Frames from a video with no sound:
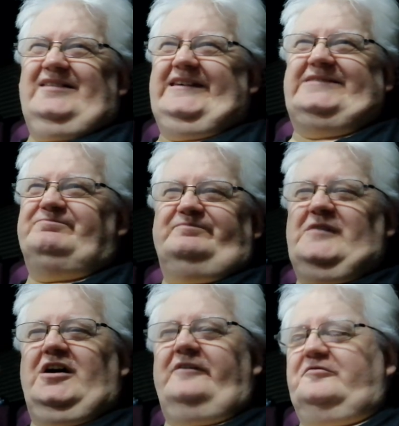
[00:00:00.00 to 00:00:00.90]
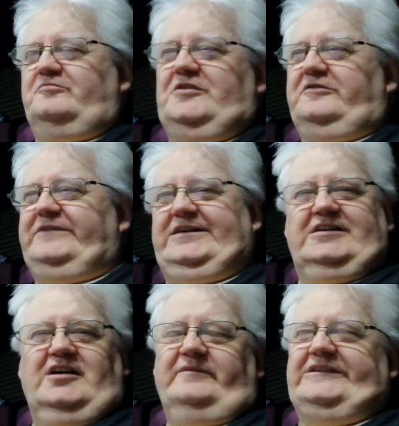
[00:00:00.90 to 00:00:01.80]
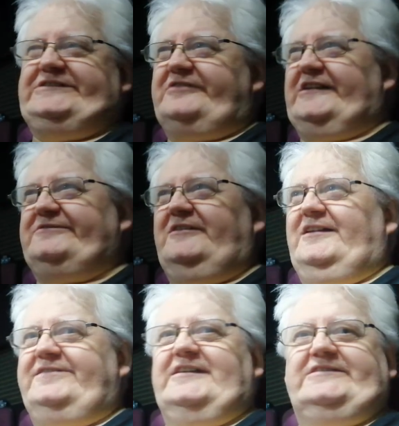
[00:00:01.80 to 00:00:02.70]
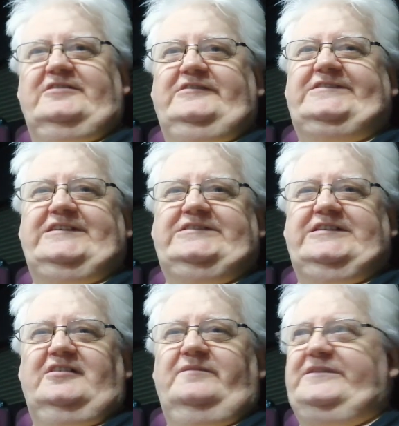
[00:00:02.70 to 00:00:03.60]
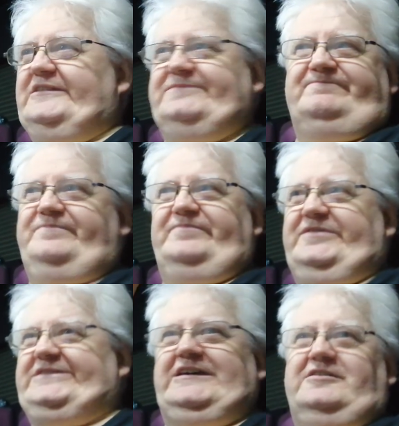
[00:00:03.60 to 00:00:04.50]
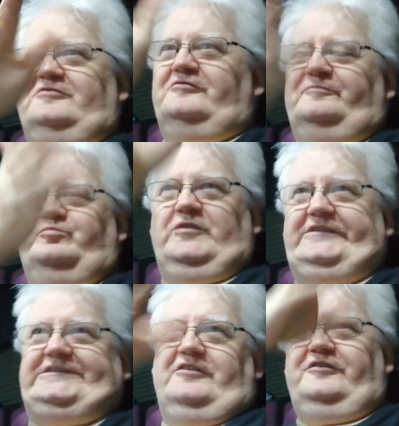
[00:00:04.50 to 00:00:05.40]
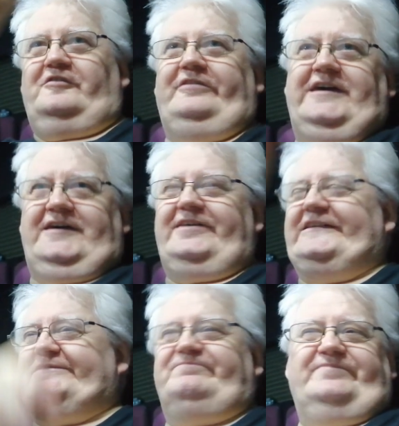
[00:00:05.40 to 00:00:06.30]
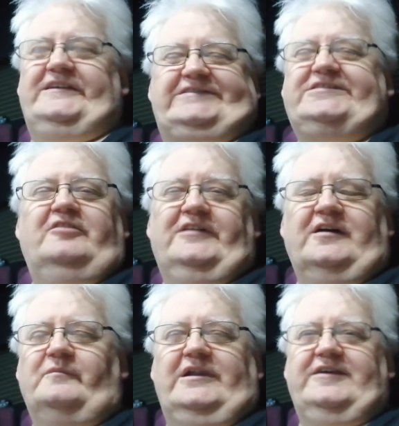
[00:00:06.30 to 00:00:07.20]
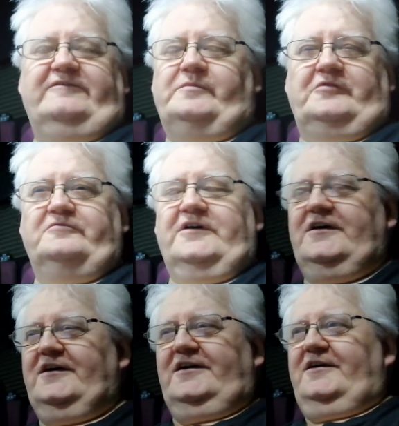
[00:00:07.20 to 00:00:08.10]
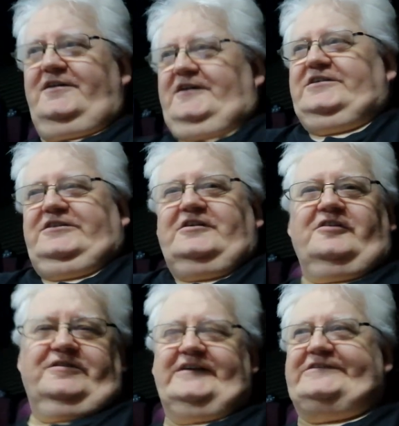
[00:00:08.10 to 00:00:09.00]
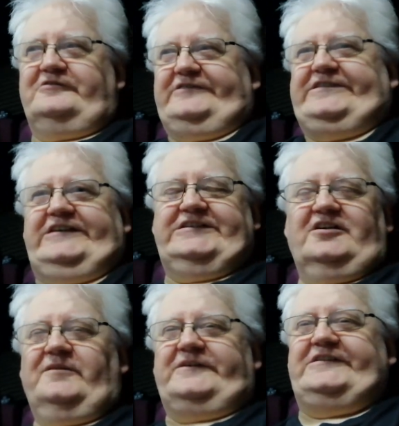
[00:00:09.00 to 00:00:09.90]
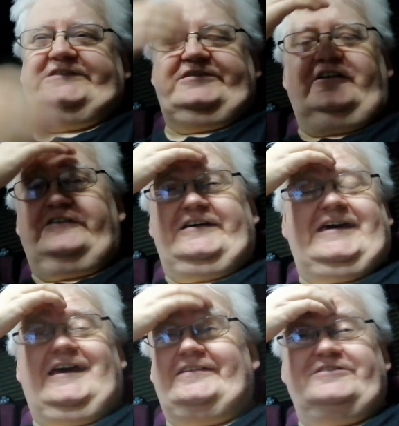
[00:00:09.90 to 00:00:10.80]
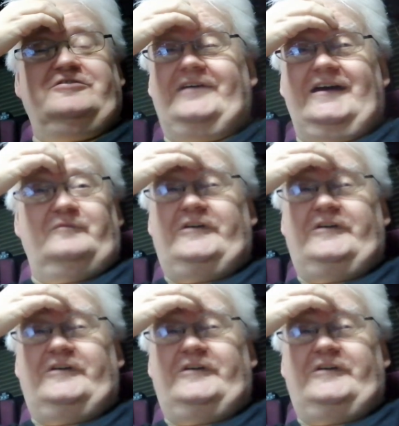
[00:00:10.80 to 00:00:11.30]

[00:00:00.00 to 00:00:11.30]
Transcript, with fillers: this Marvel movie garbage trash really does look CGI because seeing all what's going on here, that's that's totally unbelievable. And you know that's all CGI because you know you can't do that in